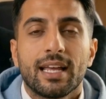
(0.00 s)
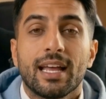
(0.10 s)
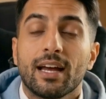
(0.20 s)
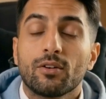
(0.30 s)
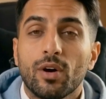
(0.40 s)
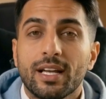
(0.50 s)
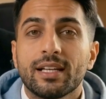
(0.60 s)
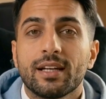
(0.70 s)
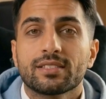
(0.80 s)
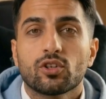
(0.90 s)
Can I run
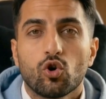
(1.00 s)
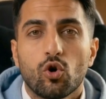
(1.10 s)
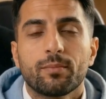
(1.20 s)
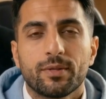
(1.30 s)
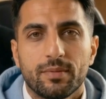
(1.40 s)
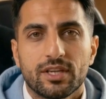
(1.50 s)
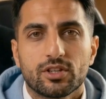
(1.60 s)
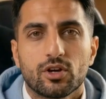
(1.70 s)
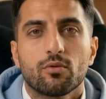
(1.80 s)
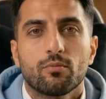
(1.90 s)
it as a corporate
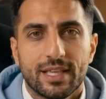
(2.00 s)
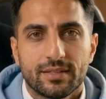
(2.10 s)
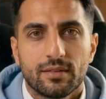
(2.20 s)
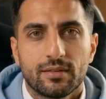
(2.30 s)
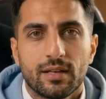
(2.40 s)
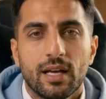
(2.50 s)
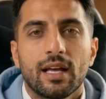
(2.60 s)
midterm rental?